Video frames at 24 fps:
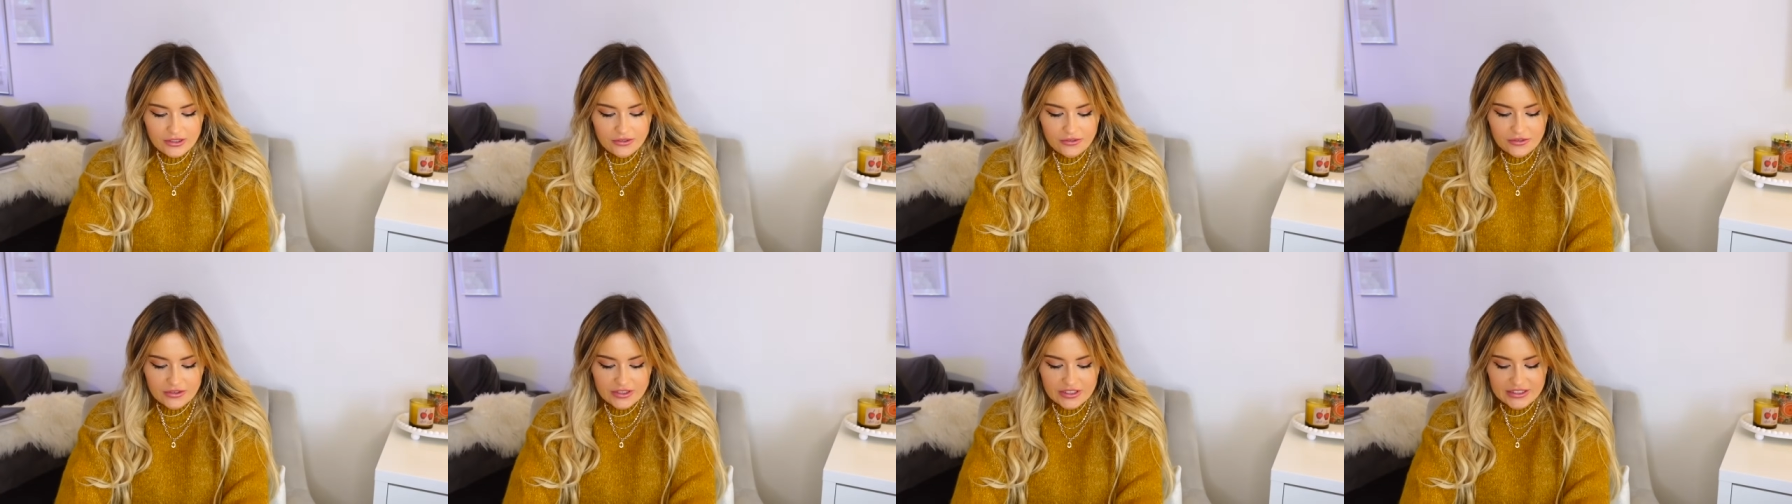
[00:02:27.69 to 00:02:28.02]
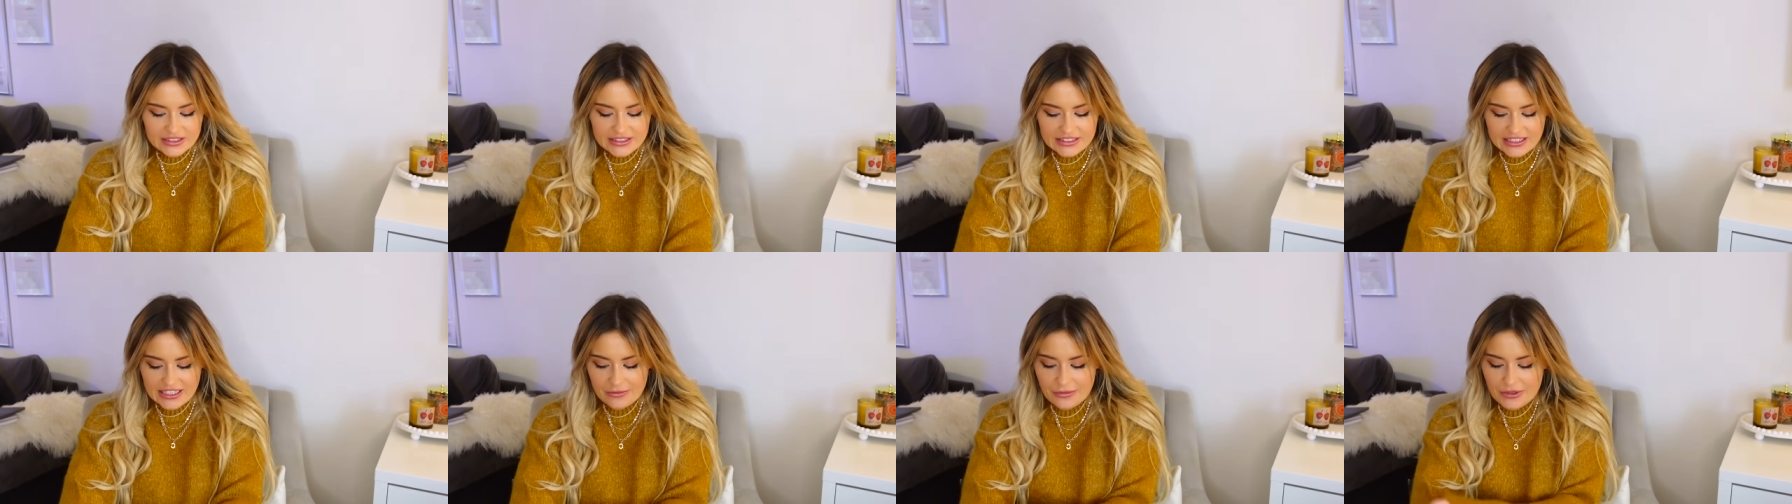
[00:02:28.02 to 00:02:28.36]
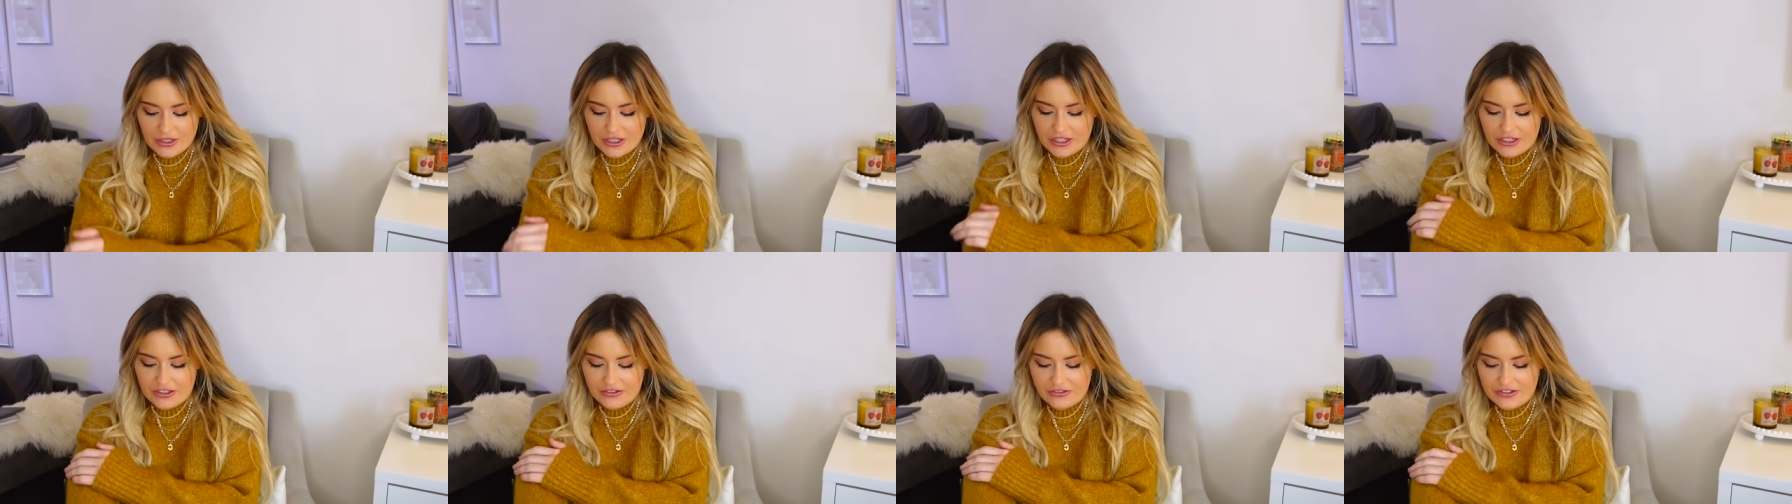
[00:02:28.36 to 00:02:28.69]
for this time
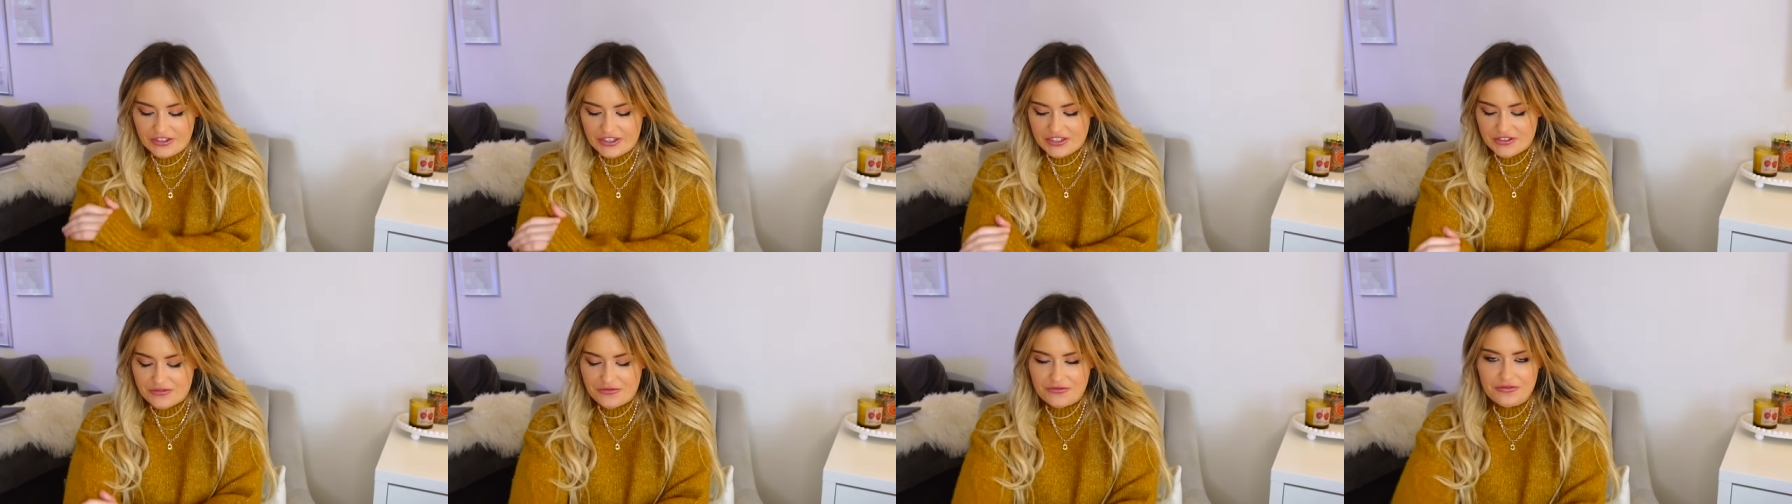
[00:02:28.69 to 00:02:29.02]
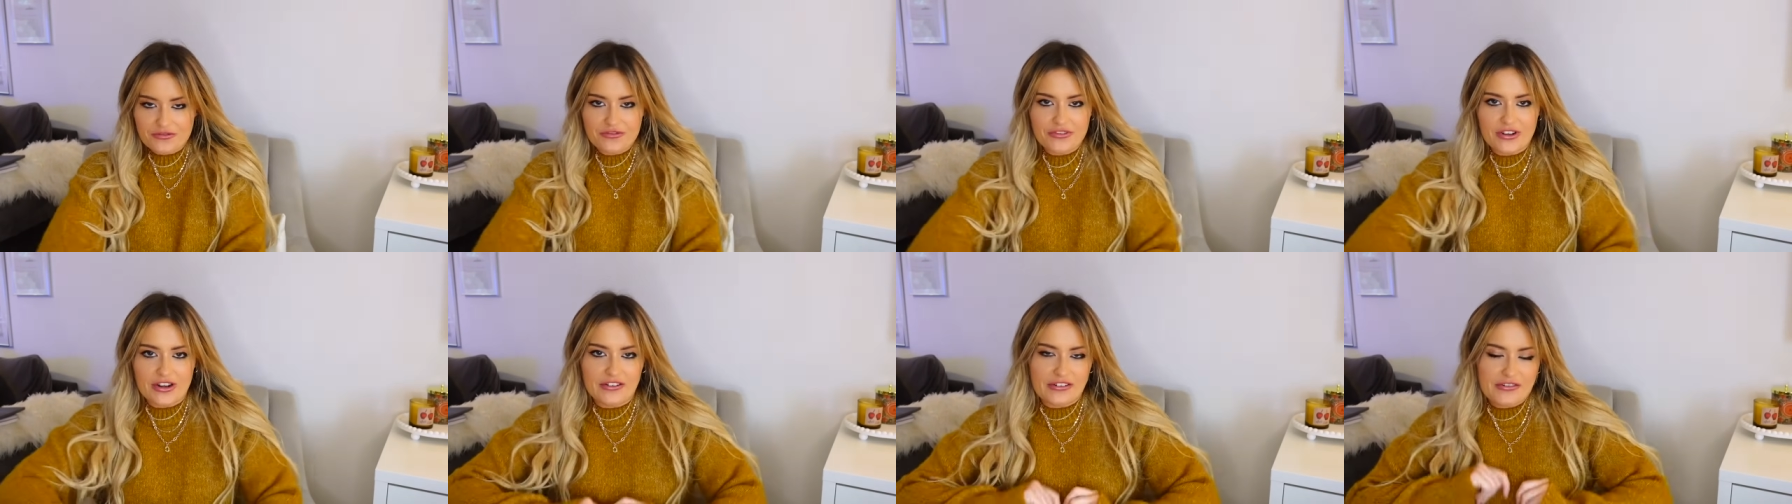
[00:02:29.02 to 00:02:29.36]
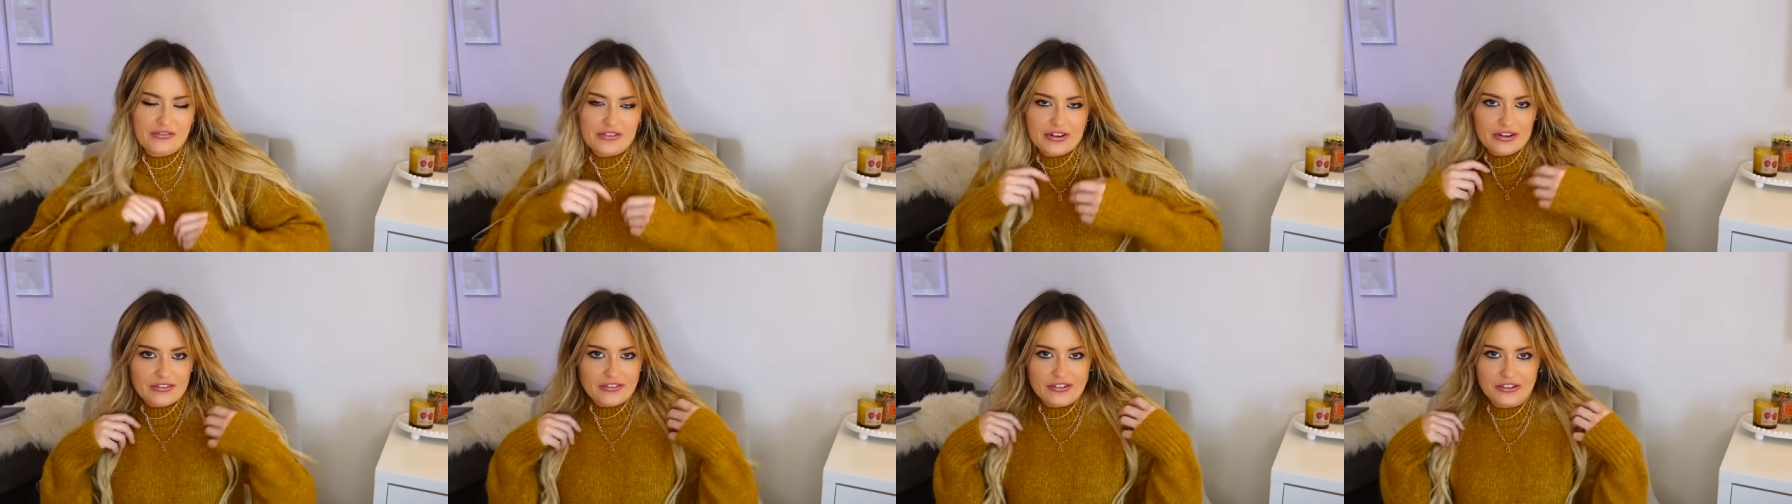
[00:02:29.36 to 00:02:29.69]
of year, and it's very,
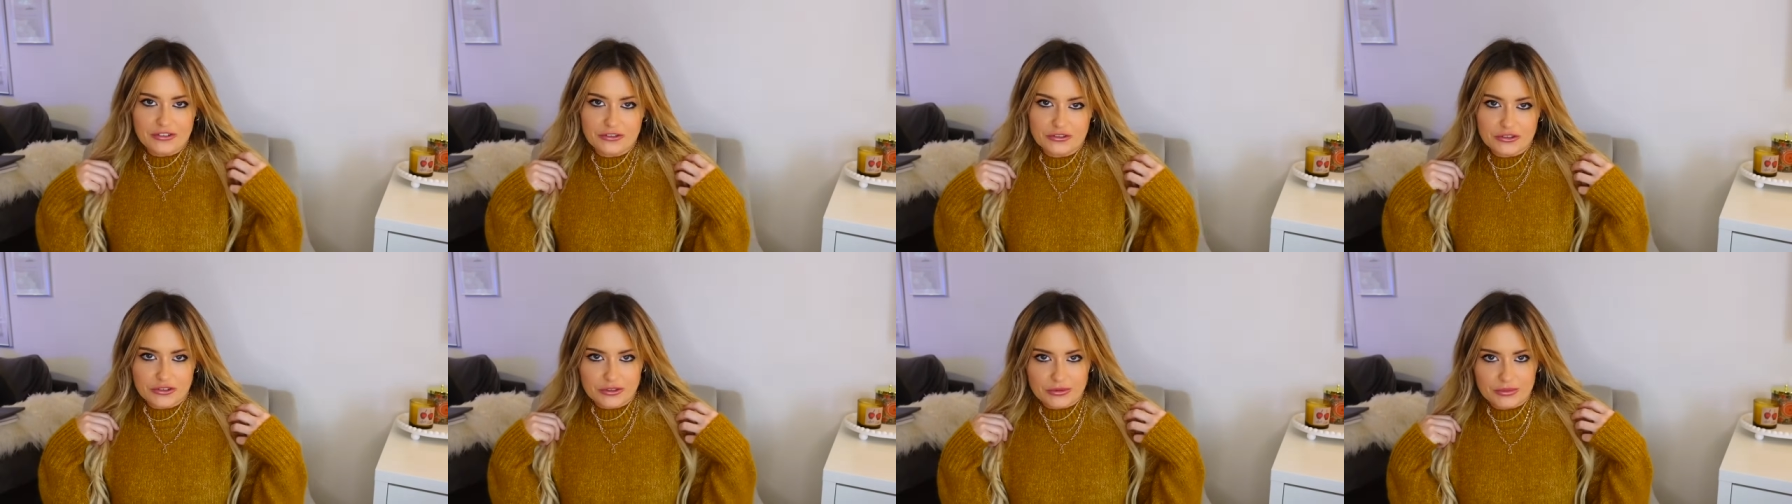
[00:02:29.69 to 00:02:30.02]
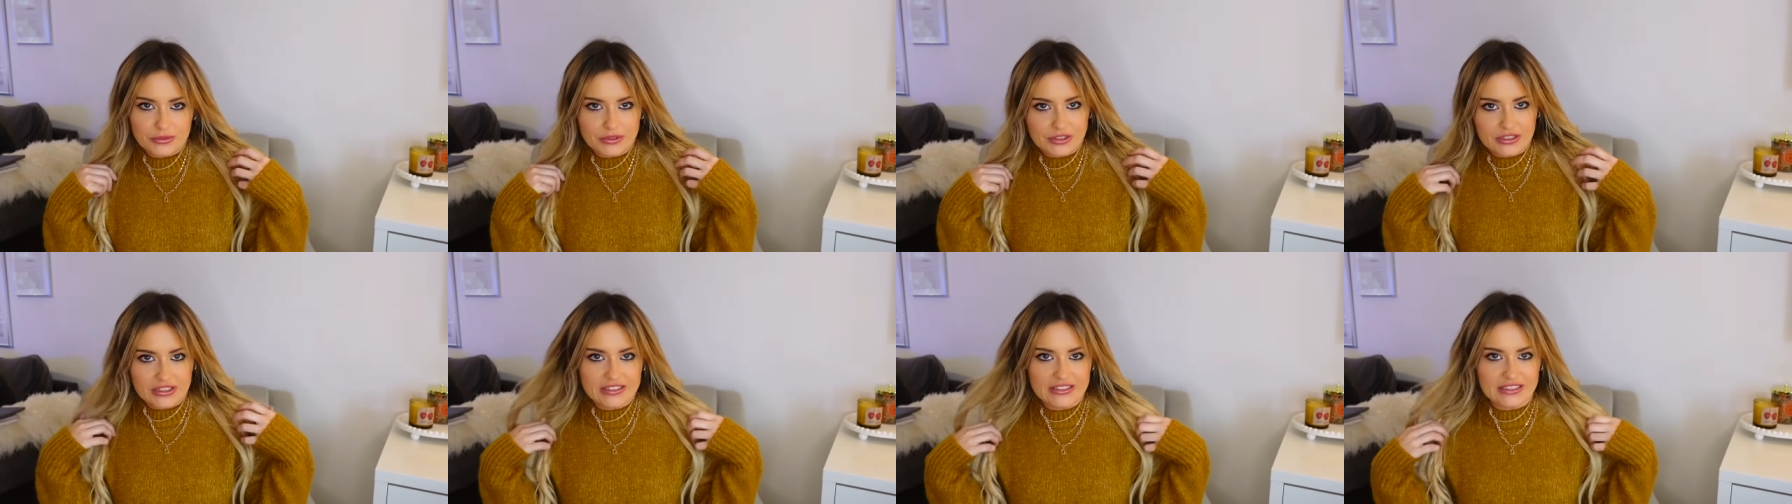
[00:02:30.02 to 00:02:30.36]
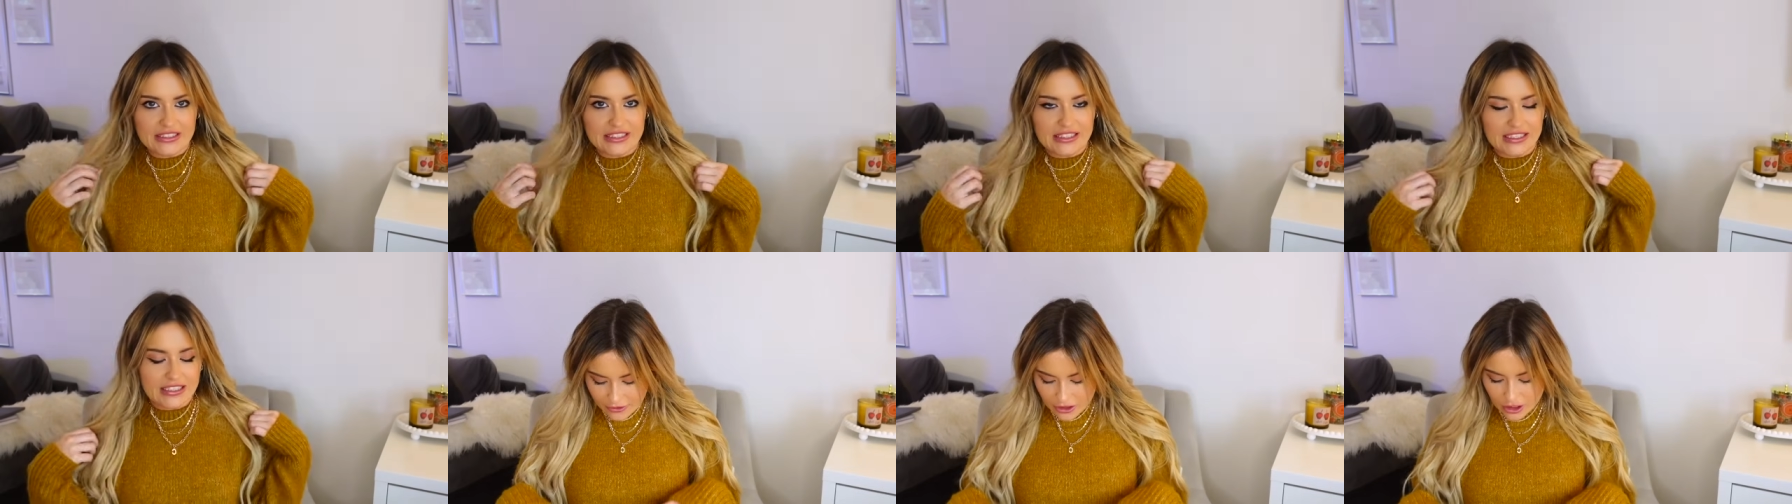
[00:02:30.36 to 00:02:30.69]
very autumnal, isn't it?